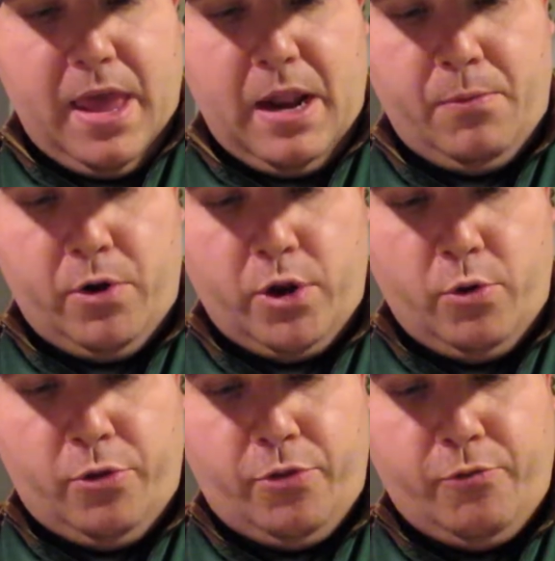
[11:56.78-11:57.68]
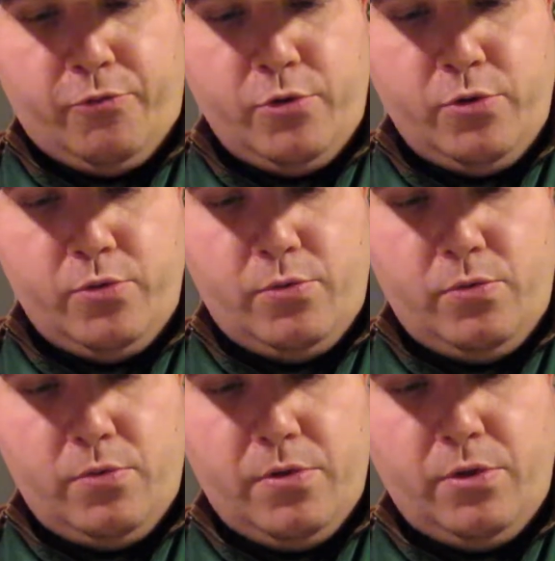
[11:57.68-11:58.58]
and I'm going to go
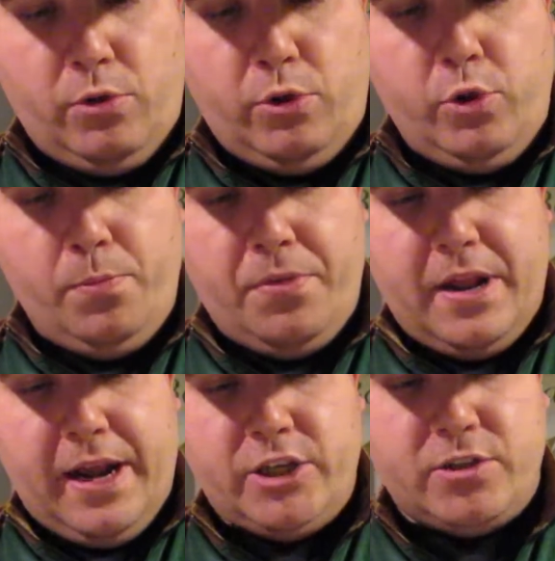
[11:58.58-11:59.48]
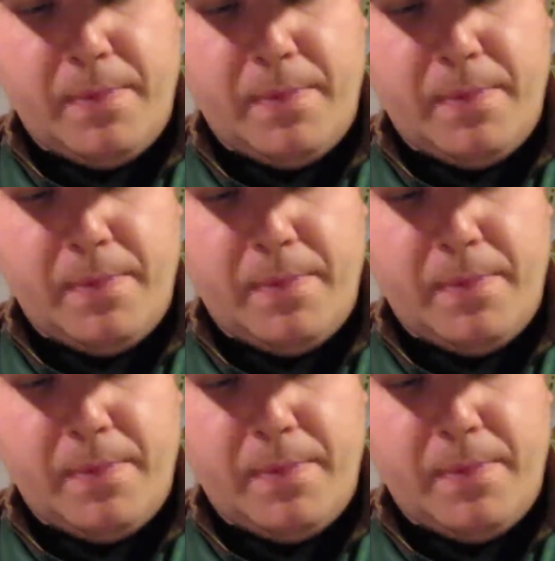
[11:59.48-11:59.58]
through the loop that I just